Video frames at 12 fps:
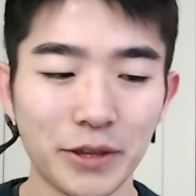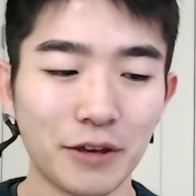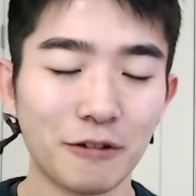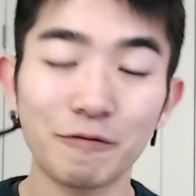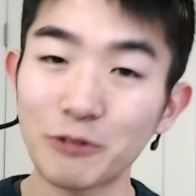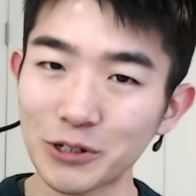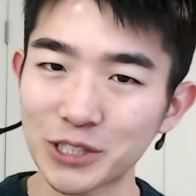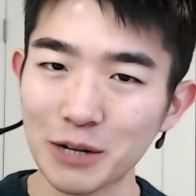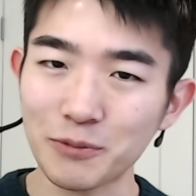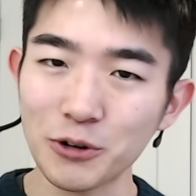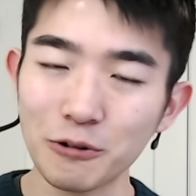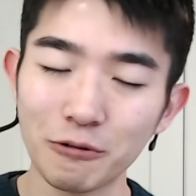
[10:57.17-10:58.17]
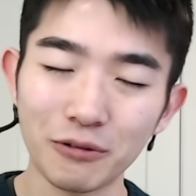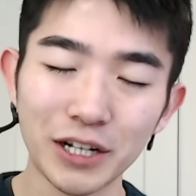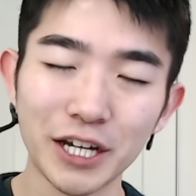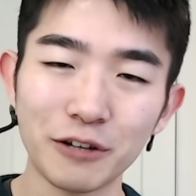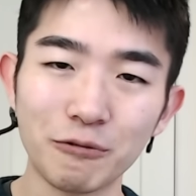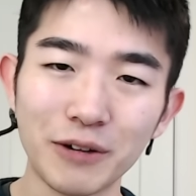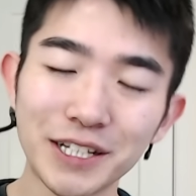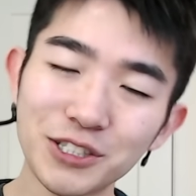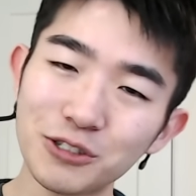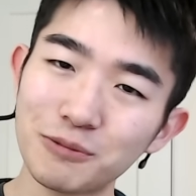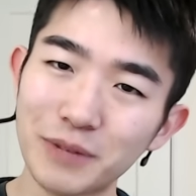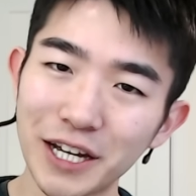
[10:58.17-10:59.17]
For example, when I went
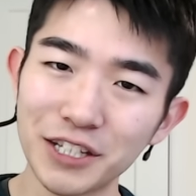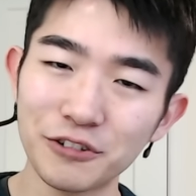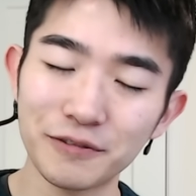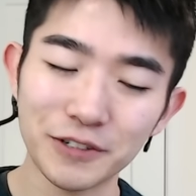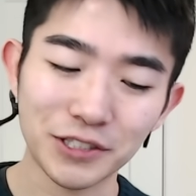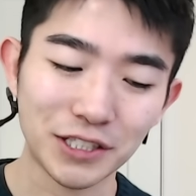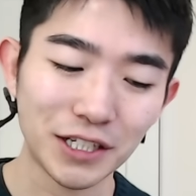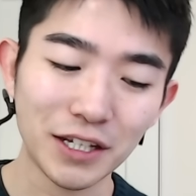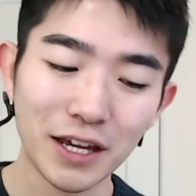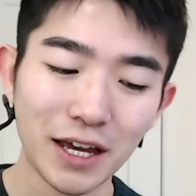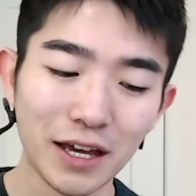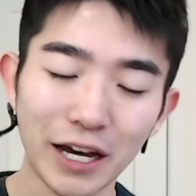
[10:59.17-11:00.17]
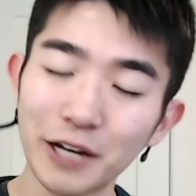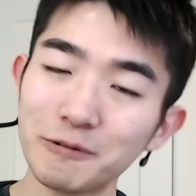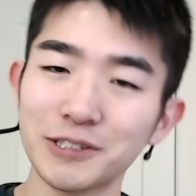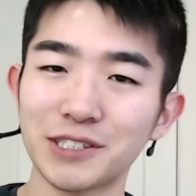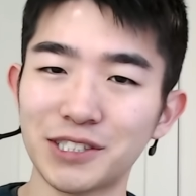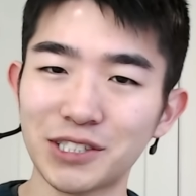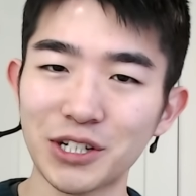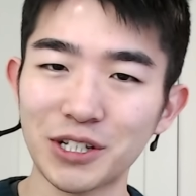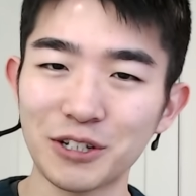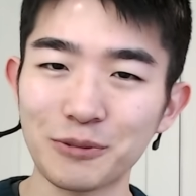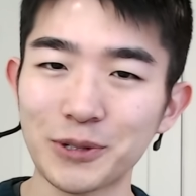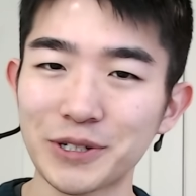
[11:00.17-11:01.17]
to my university, I wasn't
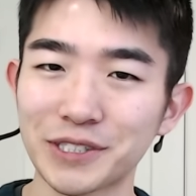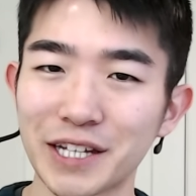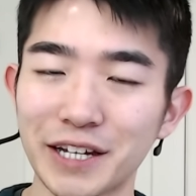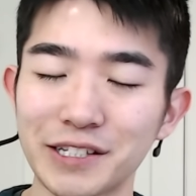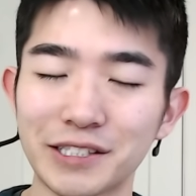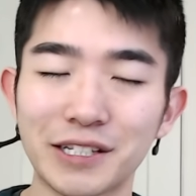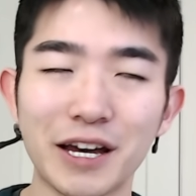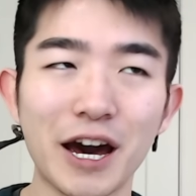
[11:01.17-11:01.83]
studying computer science.